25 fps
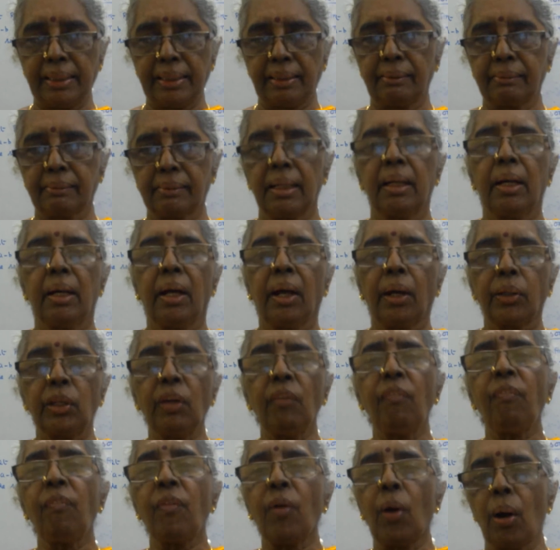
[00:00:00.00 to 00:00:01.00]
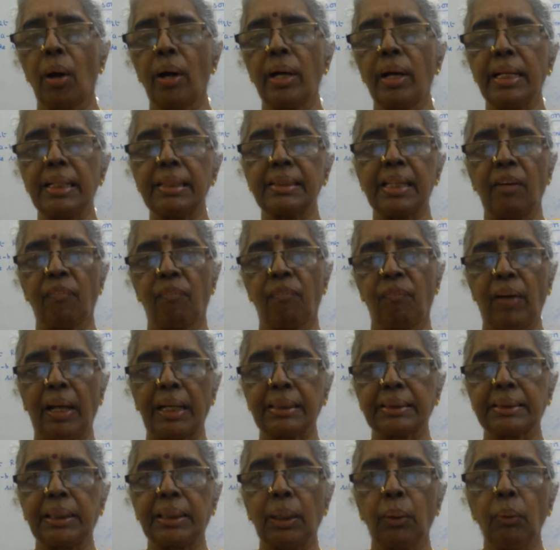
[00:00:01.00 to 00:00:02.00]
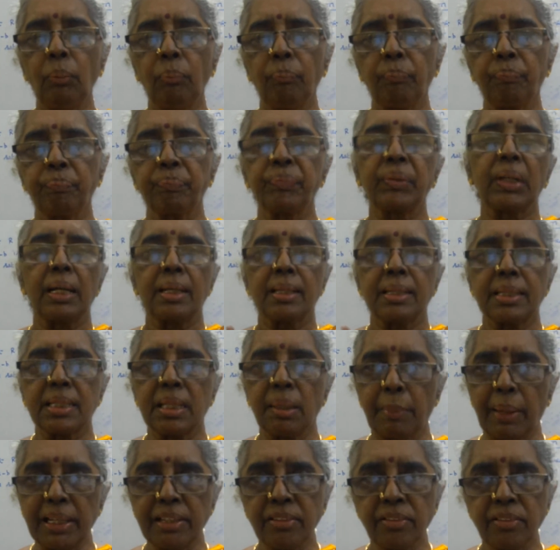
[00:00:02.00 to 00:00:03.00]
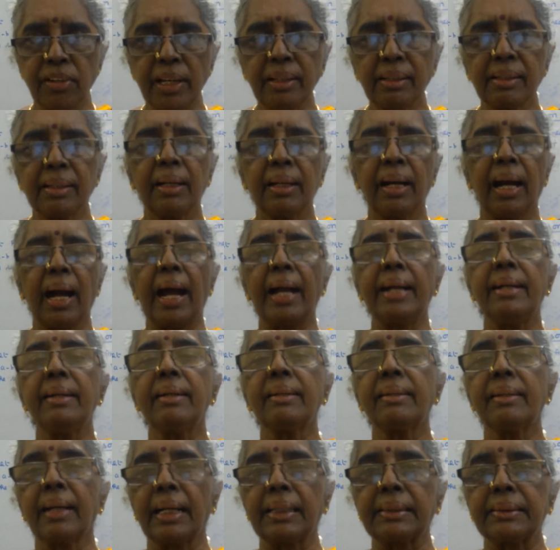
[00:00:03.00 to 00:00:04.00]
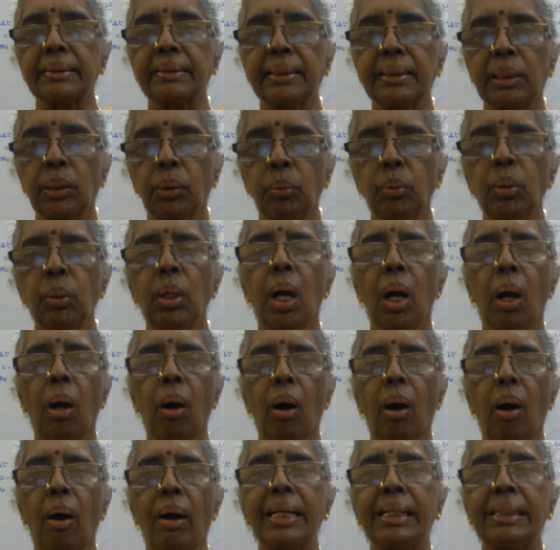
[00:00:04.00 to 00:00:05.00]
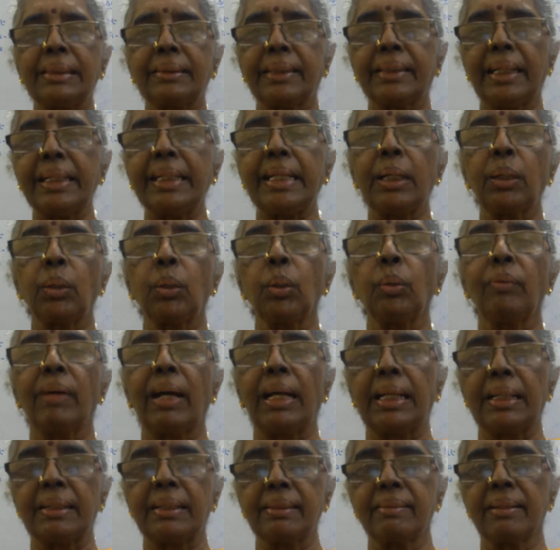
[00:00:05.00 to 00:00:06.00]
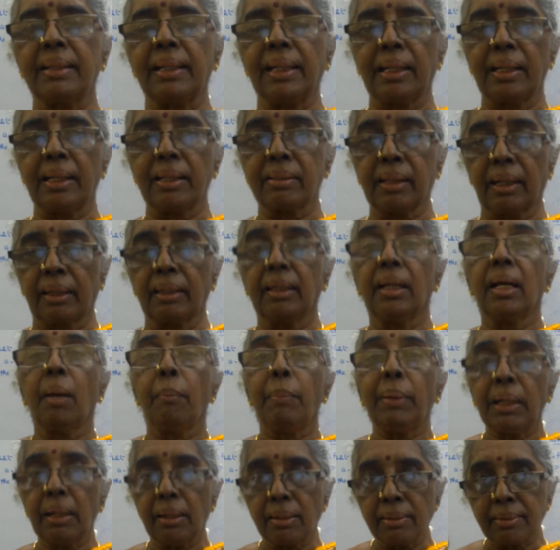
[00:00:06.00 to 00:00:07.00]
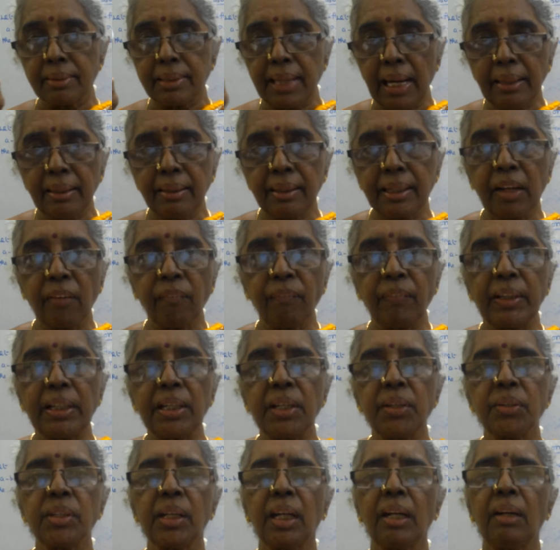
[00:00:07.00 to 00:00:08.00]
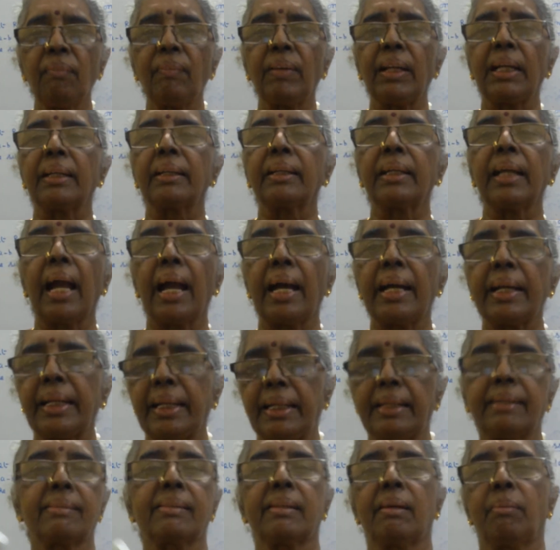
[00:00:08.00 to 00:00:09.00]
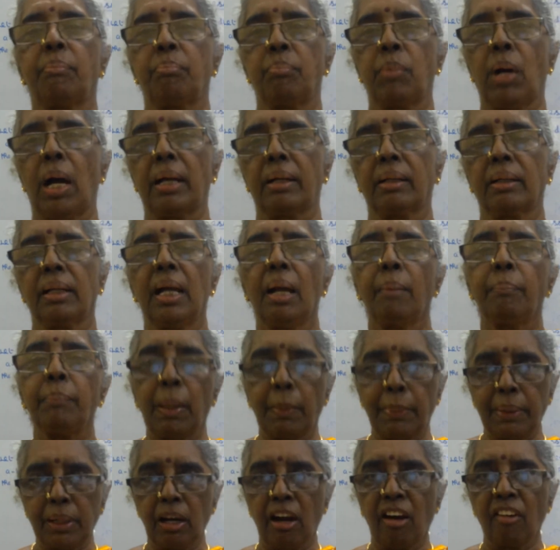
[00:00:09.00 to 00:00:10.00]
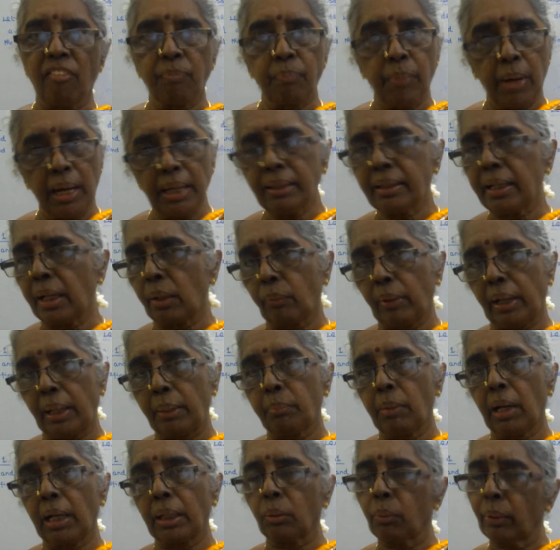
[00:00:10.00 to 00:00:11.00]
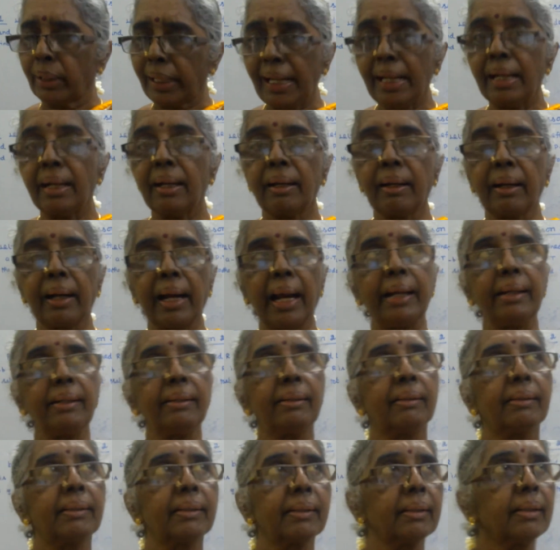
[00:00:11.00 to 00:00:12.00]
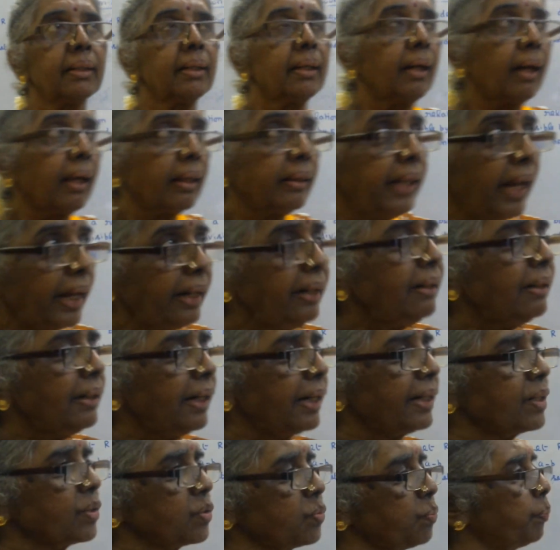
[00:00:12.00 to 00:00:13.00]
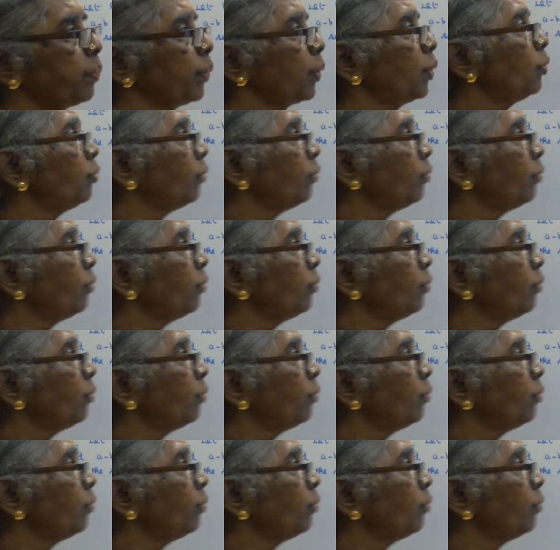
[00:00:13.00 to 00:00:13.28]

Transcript: is, if R is reflexive, symmetric and transitive, R is an equivalence relation, because that definition will carry some mark, maybe half mark or 1 mark. Okay, write that. Then let us prove